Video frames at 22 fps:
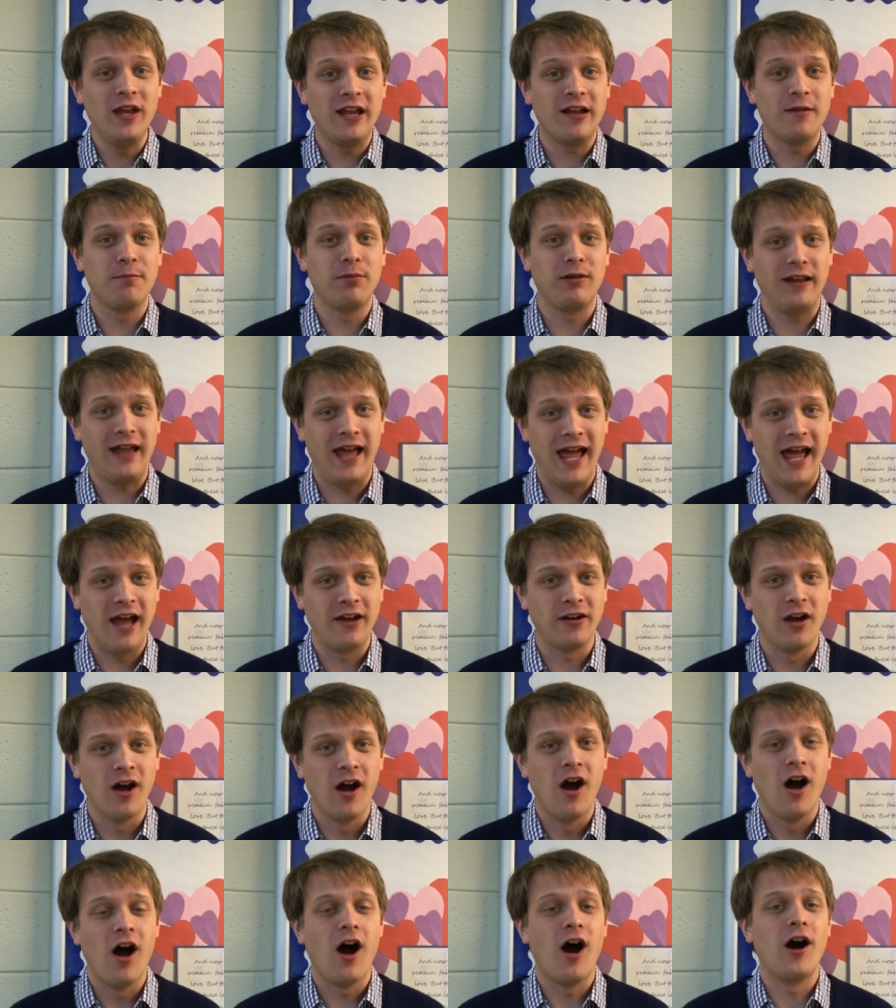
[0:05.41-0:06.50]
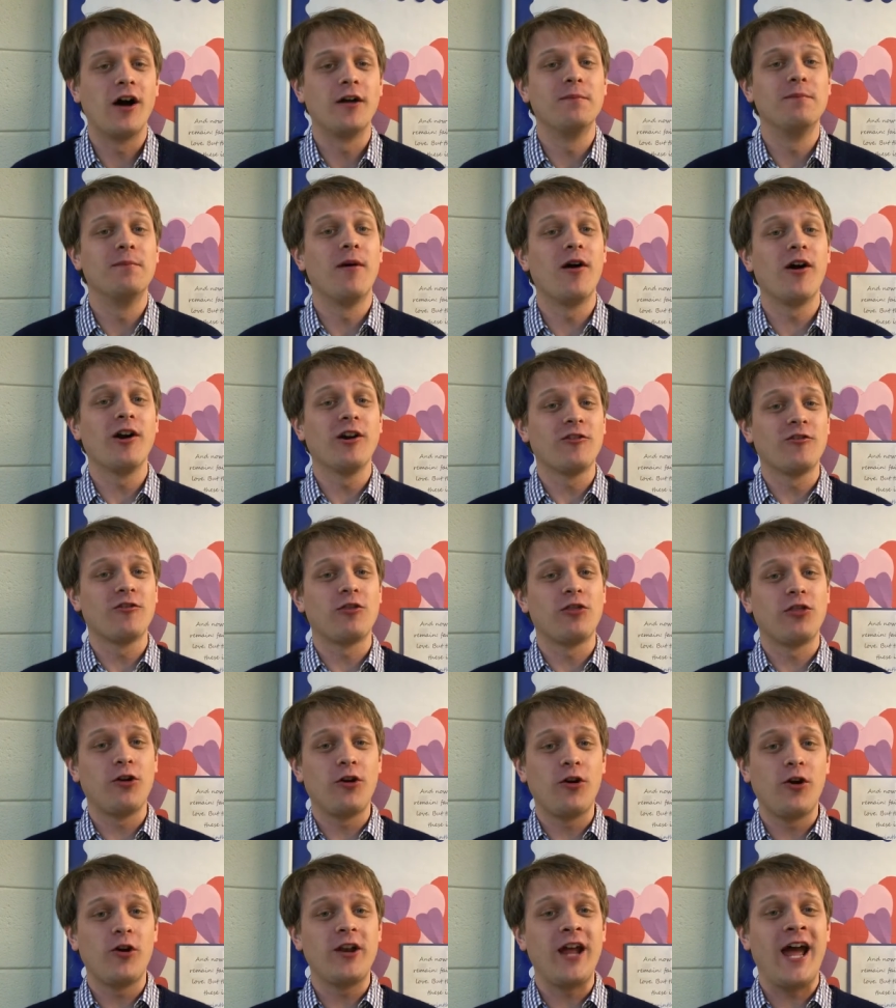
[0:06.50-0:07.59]
week planned. On March
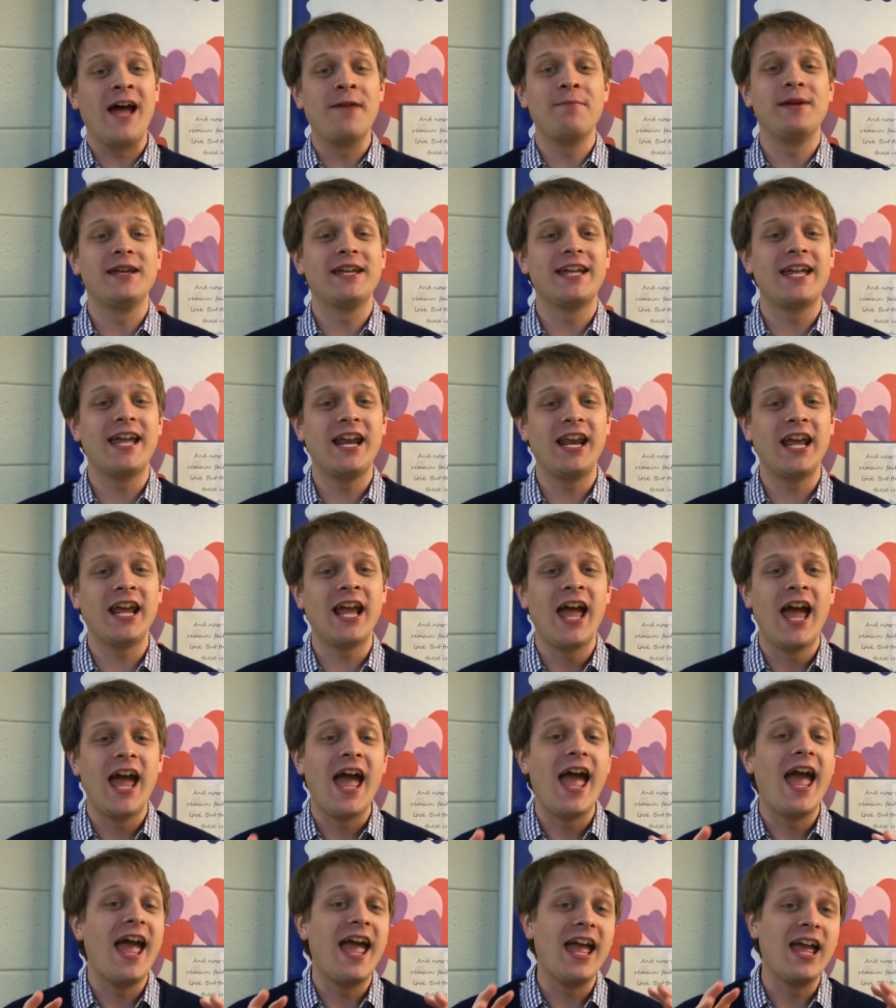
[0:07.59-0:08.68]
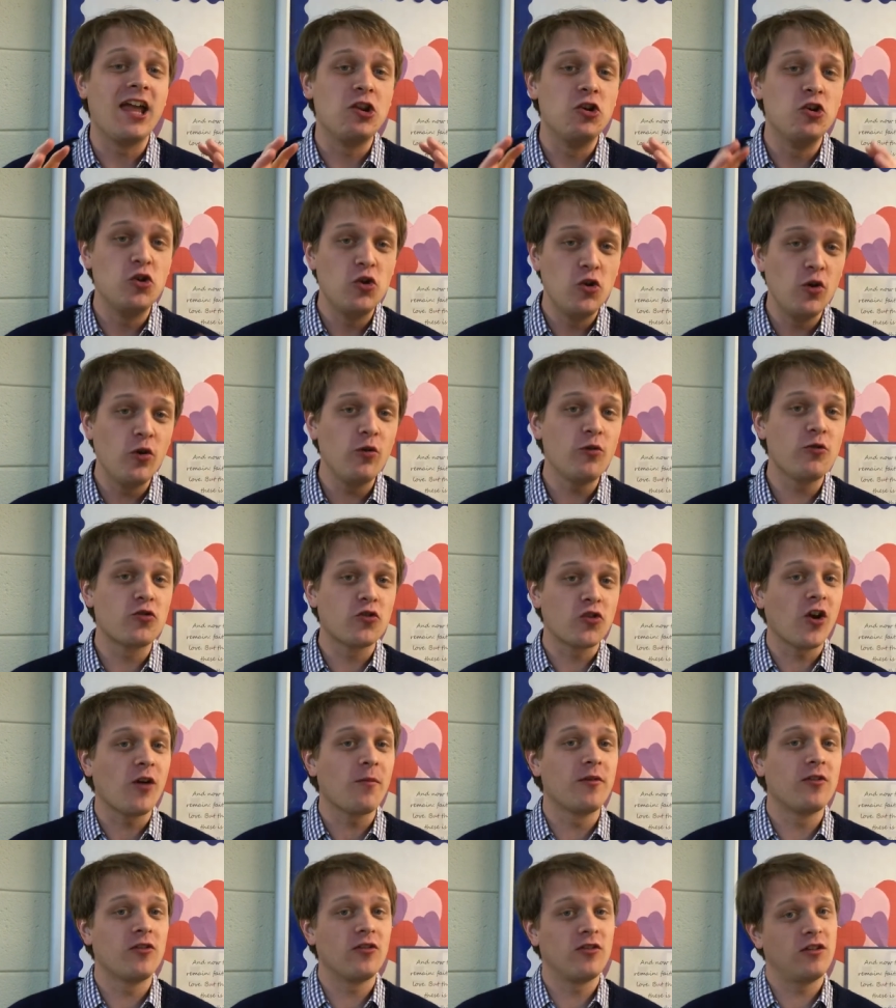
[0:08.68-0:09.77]
3rd, I'm beginning a new
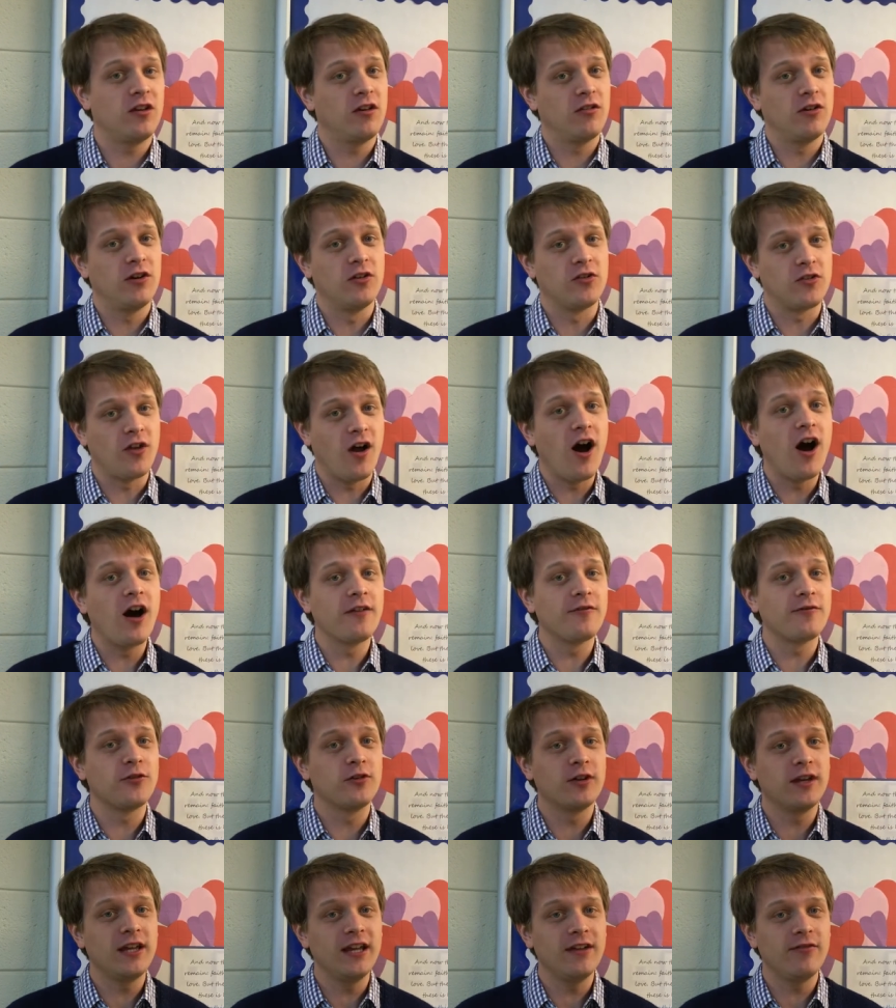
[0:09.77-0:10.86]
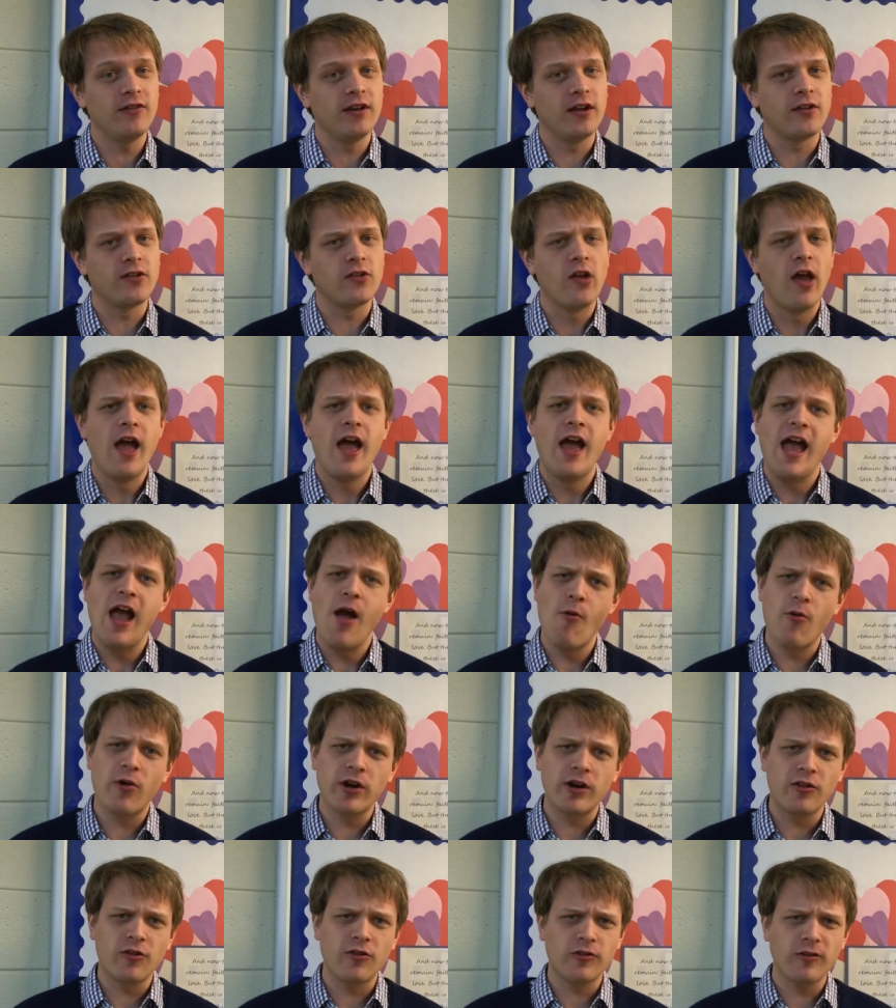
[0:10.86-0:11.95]
sermon series on forgiveness. And
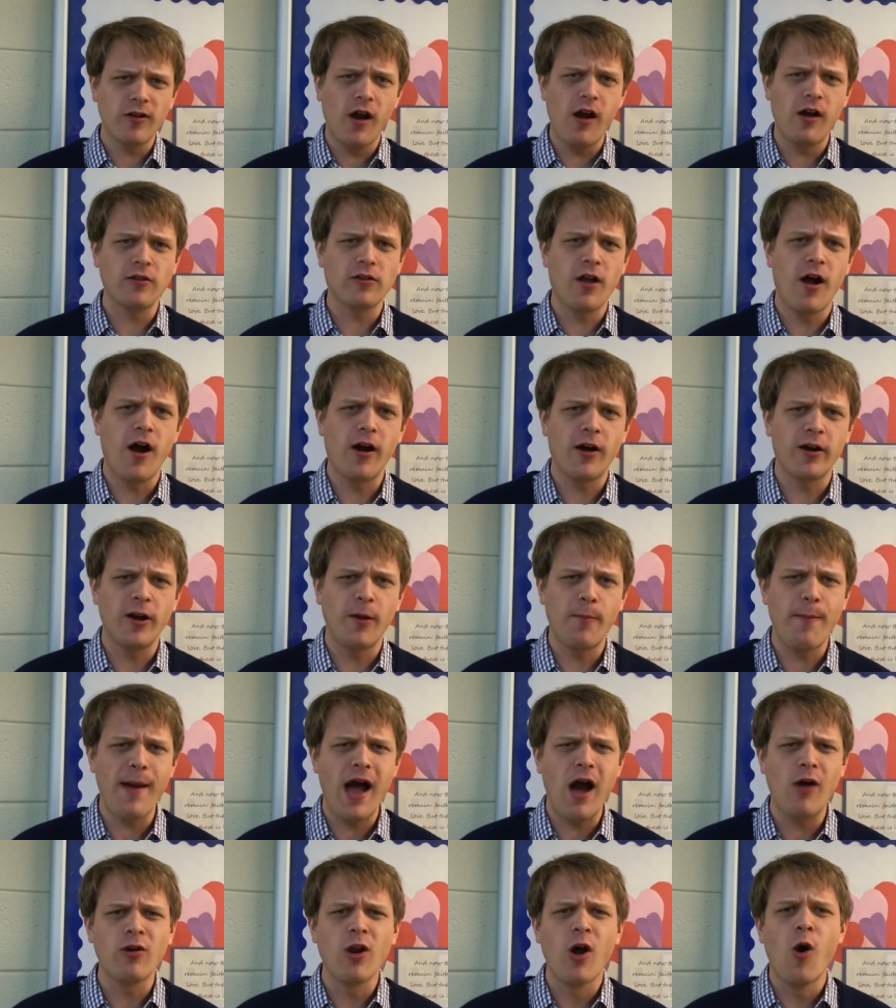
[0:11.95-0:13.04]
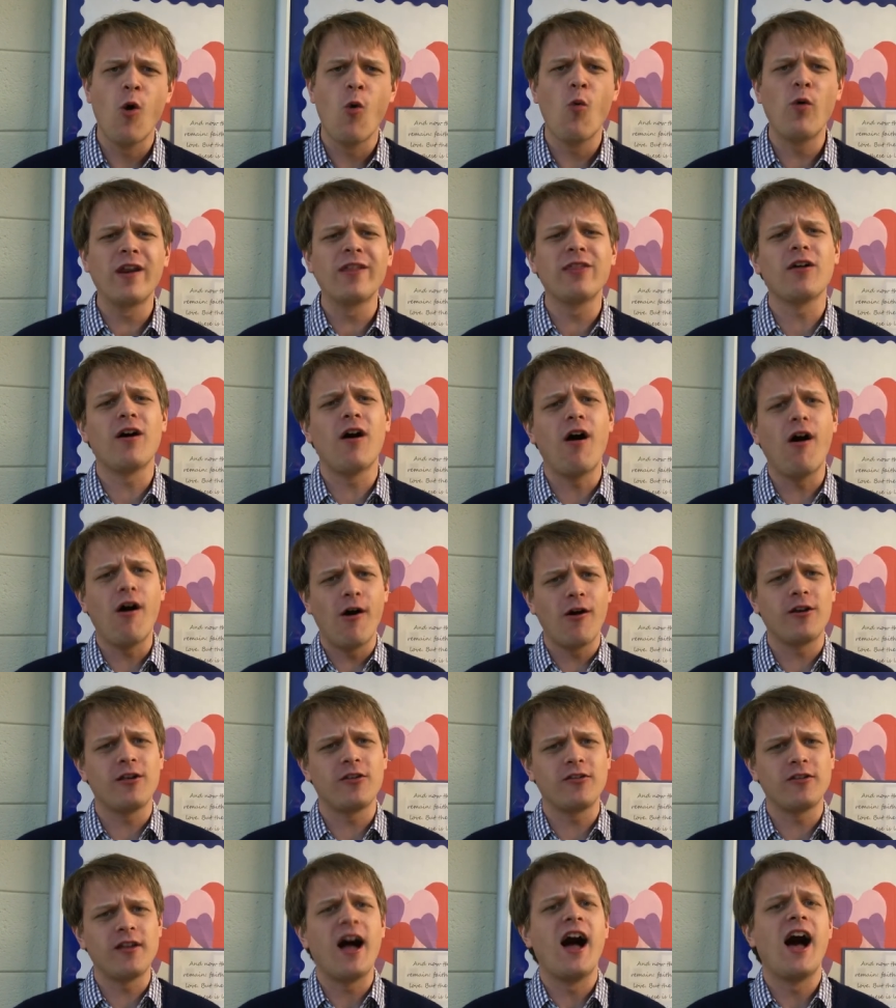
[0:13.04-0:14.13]
we're going to start talking about one of the
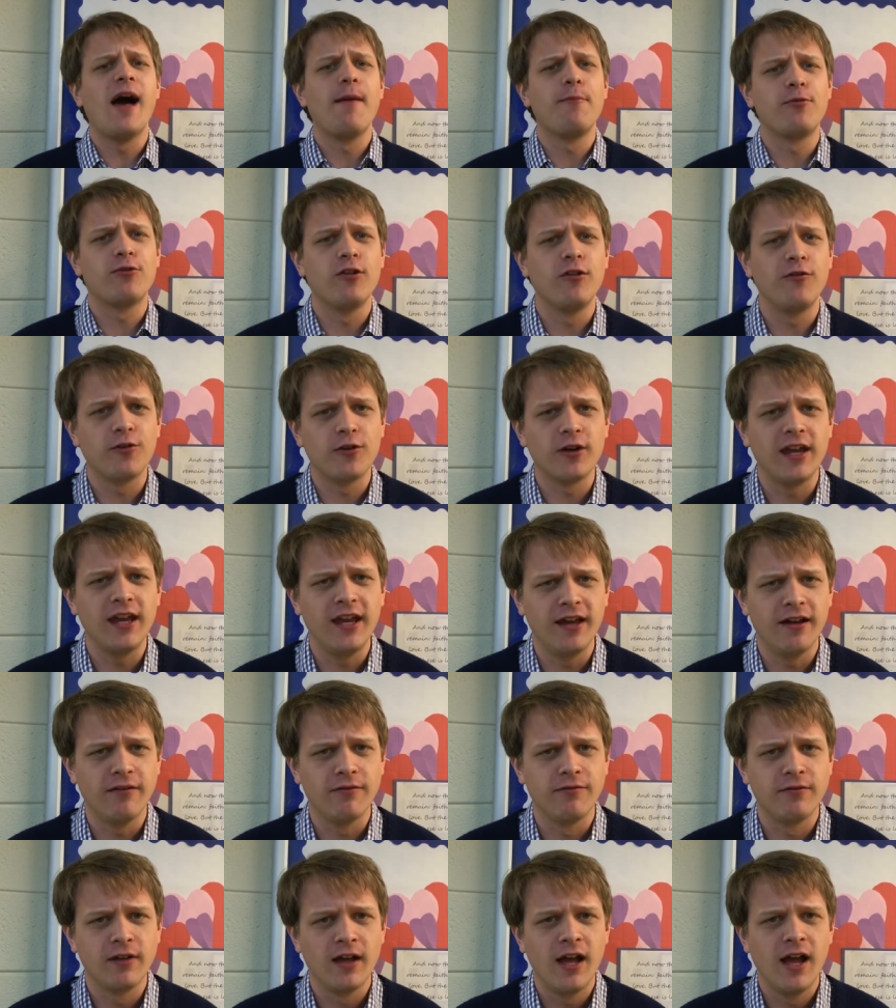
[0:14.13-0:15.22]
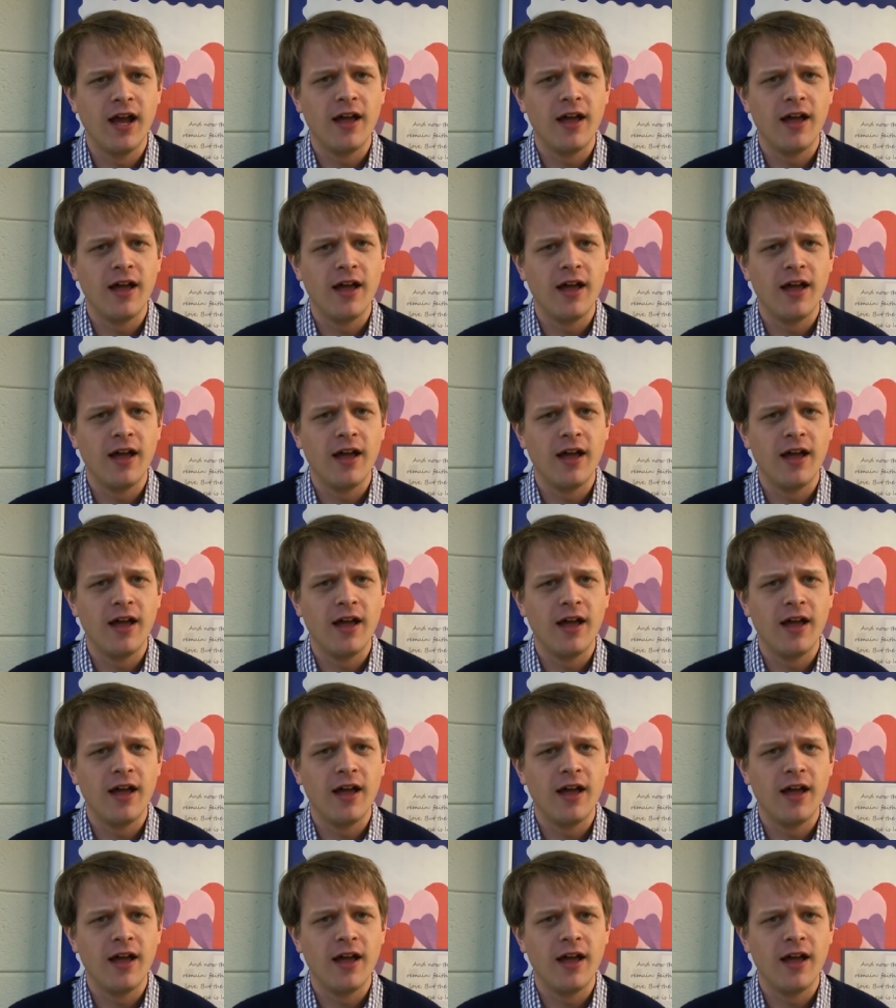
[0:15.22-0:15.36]
hardest times to forgive.